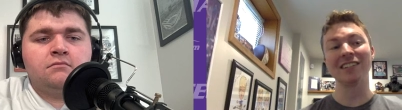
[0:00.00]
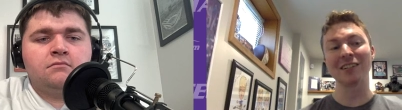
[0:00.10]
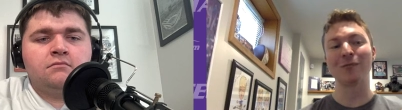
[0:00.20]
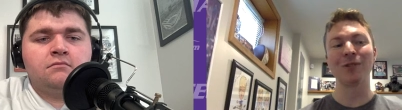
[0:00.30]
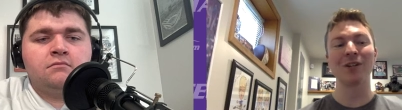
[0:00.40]
Speaker 1: Like
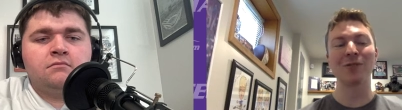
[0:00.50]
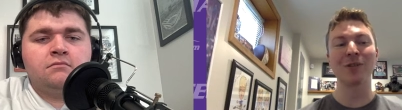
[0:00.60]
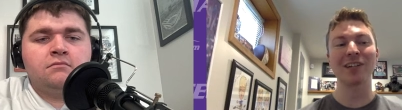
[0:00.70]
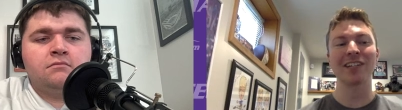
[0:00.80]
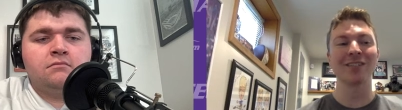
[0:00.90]
what
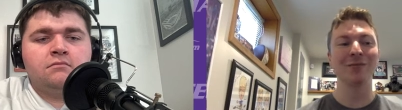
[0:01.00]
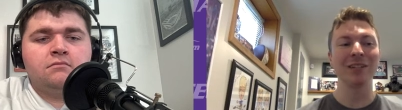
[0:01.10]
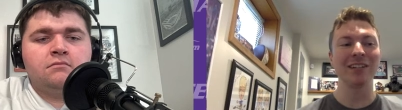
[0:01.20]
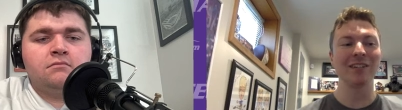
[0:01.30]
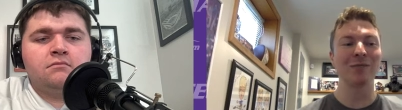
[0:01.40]

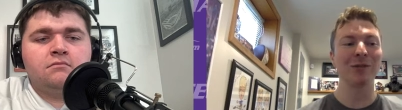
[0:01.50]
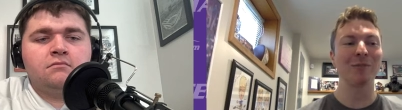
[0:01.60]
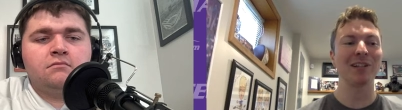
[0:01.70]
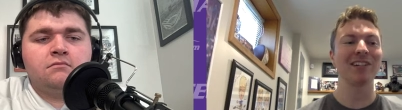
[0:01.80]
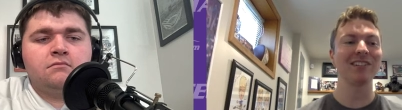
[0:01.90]

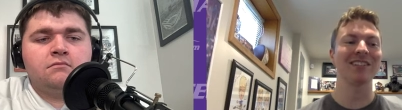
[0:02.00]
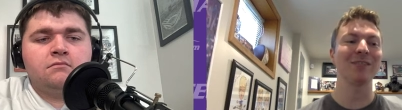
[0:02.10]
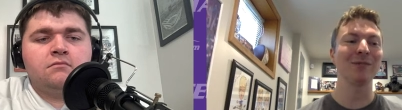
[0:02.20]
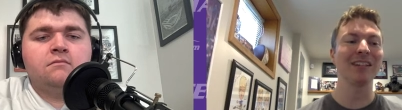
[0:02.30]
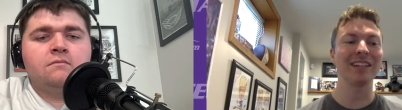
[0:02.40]
players can we
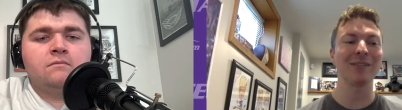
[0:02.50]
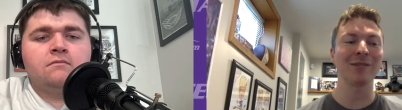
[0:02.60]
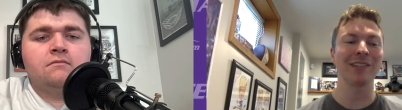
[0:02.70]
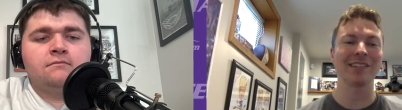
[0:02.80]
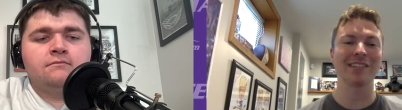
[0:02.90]
get with
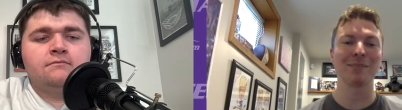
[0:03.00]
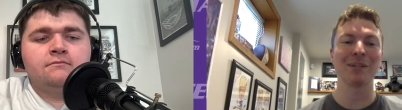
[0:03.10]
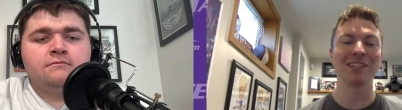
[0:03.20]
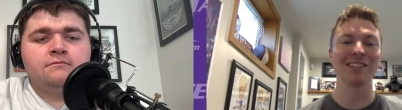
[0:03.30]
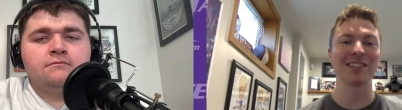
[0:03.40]
this
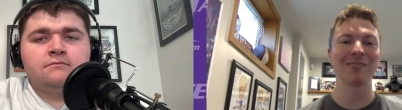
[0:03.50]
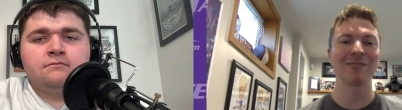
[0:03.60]
budget?